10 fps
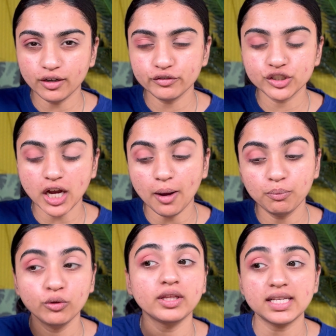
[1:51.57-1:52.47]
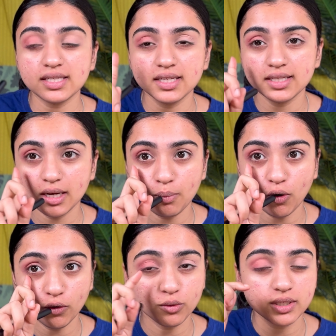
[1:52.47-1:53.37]
of sharp look, that's the reason I'm
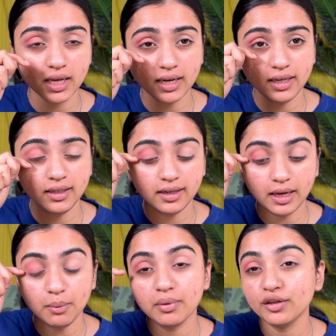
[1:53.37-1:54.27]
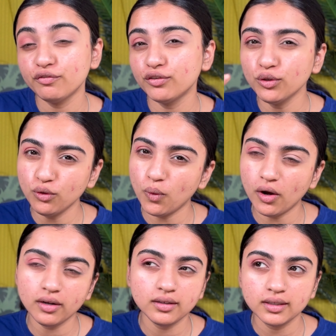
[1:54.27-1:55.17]
not using any tape. But if you
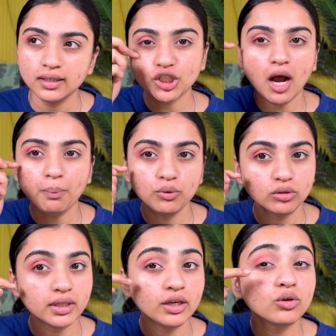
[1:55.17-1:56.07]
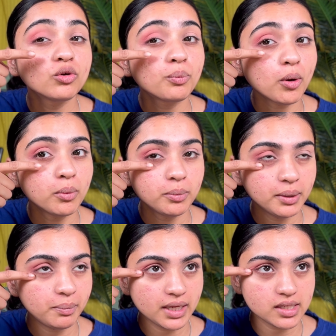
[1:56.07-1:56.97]
want sharp look, then you could probably
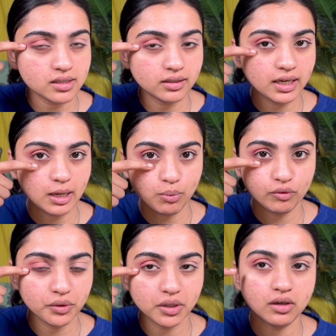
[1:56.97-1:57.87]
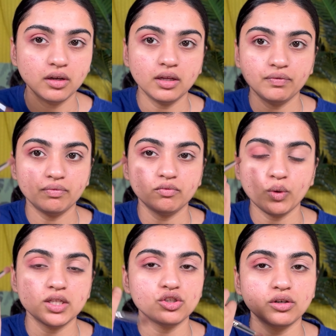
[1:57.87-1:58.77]
place a tape over here, and
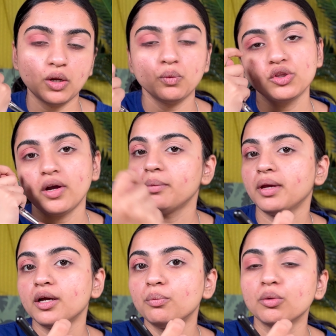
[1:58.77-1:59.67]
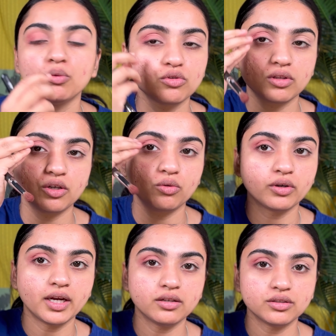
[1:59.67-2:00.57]
once you're done with your eye makeup, remove so that you
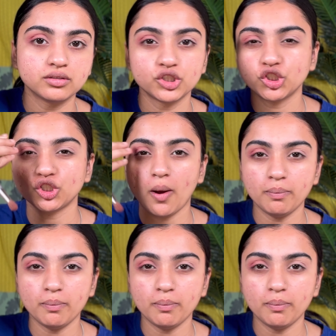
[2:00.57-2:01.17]
could get a sharp